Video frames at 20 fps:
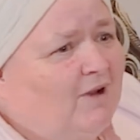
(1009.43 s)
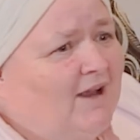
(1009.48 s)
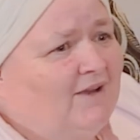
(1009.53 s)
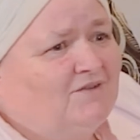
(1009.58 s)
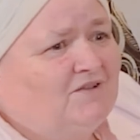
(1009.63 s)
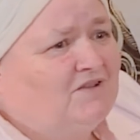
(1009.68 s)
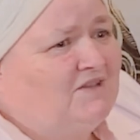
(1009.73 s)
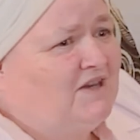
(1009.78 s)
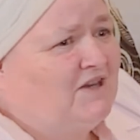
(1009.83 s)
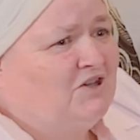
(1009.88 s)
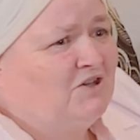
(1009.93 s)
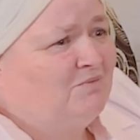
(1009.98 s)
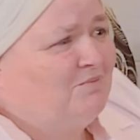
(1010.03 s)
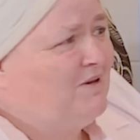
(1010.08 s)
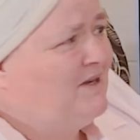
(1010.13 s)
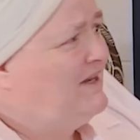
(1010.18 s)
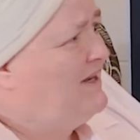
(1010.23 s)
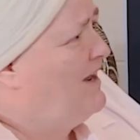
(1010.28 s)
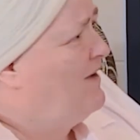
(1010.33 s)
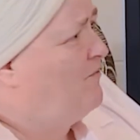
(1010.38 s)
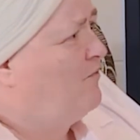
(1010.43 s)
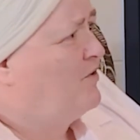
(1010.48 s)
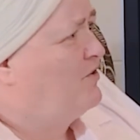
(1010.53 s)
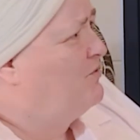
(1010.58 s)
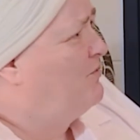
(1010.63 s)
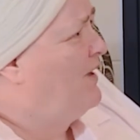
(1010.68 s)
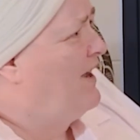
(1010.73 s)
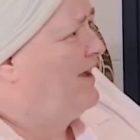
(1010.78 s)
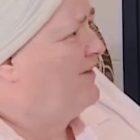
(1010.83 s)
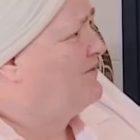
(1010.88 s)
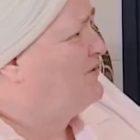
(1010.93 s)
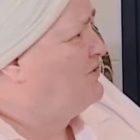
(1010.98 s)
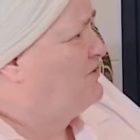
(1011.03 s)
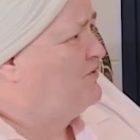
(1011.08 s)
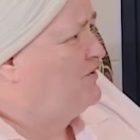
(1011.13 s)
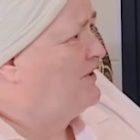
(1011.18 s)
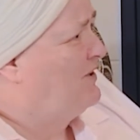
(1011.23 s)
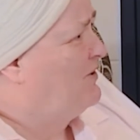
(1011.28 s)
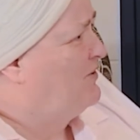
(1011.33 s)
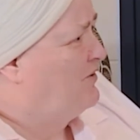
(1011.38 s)
I have to take your PDF? What do I have to
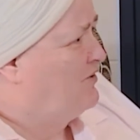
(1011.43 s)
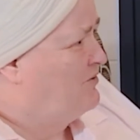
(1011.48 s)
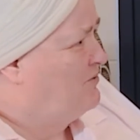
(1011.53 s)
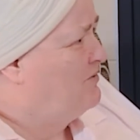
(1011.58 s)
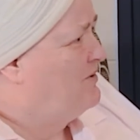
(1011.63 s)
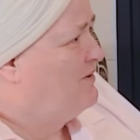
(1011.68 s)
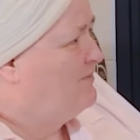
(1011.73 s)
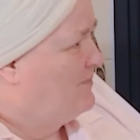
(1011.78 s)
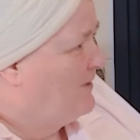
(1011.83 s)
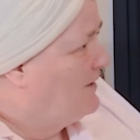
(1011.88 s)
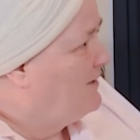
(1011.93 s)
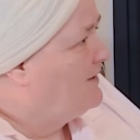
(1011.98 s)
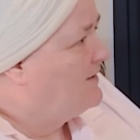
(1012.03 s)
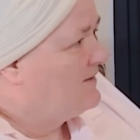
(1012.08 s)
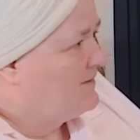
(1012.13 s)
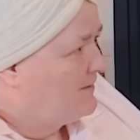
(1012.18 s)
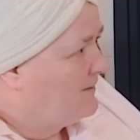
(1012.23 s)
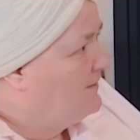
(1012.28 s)
do to get on your email list?